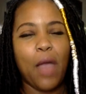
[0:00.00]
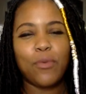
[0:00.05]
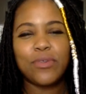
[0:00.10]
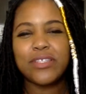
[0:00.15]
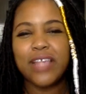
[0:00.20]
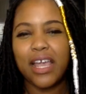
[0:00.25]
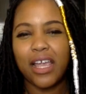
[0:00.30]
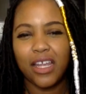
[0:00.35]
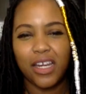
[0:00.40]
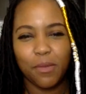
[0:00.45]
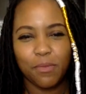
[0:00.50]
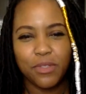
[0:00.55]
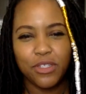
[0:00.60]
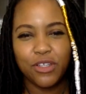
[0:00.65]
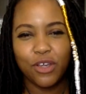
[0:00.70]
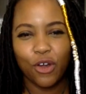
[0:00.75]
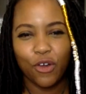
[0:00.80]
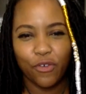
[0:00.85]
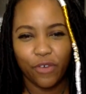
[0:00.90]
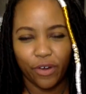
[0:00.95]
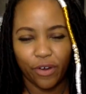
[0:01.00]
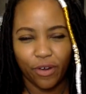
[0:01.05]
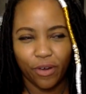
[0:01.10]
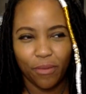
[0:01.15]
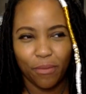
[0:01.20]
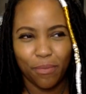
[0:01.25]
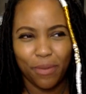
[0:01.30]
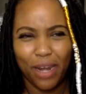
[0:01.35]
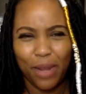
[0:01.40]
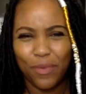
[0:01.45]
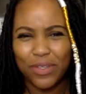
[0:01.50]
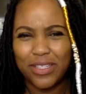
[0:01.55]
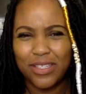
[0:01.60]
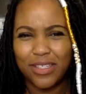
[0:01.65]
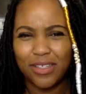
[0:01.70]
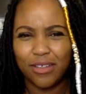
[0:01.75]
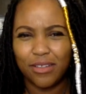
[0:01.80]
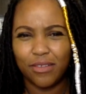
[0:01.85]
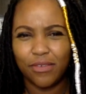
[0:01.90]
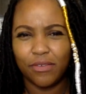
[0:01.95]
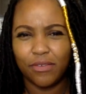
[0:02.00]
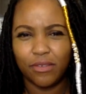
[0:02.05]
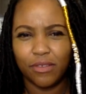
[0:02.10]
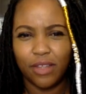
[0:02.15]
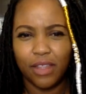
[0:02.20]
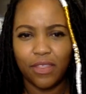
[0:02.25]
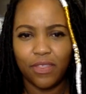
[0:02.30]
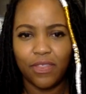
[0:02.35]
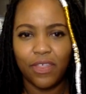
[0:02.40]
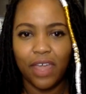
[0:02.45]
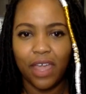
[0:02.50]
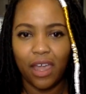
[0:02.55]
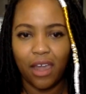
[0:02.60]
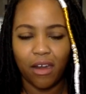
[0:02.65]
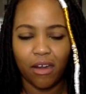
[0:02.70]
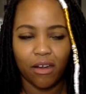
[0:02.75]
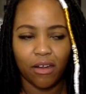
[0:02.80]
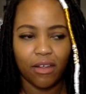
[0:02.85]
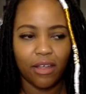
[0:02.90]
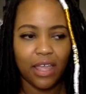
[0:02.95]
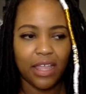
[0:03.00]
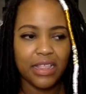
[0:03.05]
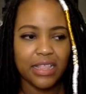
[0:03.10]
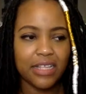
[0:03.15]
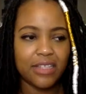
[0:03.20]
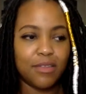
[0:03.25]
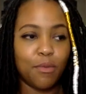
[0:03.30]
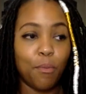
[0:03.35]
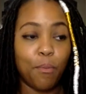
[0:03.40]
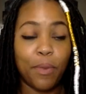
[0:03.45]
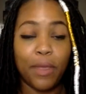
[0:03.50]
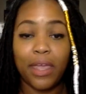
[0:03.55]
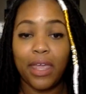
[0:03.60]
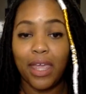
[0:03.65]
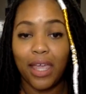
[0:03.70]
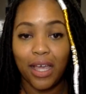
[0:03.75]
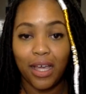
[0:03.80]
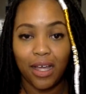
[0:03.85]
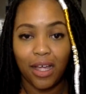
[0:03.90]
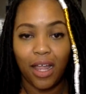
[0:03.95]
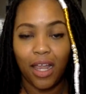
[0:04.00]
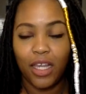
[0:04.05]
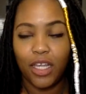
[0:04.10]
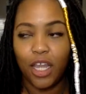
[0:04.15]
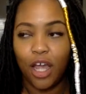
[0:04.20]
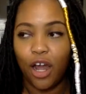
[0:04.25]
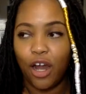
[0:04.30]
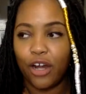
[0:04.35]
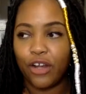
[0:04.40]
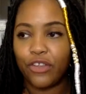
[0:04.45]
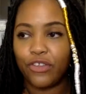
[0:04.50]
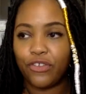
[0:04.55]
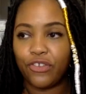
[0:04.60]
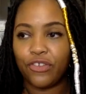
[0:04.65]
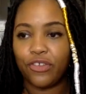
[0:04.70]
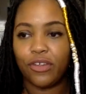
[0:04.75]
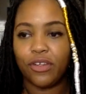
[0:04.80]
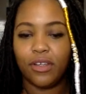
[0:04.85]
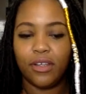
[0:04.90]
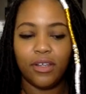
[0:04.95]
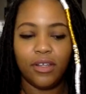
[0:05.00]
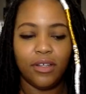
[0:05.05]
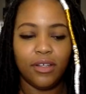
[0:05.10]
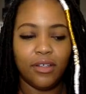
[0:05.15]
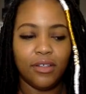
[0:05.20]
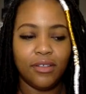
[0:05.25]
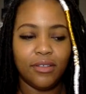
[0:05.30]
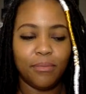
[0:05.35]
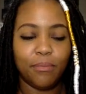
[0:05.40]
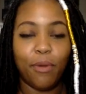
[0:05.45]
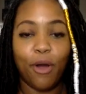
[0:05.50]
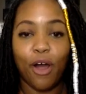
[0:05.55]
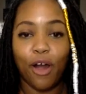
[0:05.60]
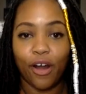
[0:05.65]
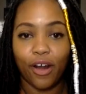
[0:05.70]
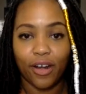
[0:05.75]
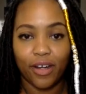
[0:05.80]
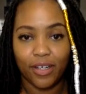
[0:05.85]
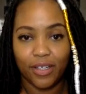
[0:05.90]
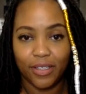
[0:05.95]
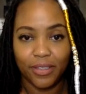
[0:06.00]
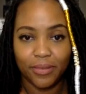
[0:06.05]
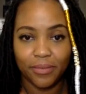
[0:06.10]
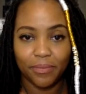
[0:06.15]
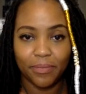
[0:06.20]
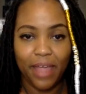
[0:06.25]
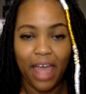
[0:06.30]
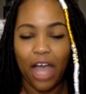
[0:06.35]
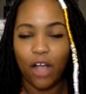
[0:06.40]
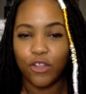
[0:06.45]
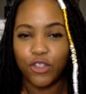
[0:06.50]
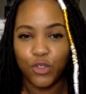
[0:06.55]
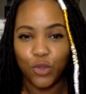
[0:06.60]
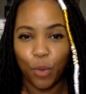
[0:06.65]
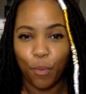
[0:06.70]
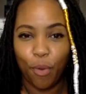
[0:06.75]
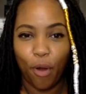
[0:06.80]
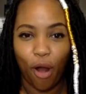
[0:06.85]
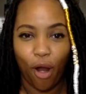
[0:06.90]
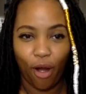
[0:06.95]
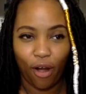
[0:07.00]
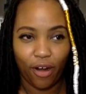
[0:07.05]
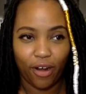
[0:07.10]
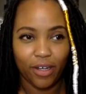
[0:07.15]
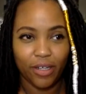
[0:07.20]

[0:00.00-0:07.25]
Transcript: like an observer, but I was still there in this big, large park, outdoor park.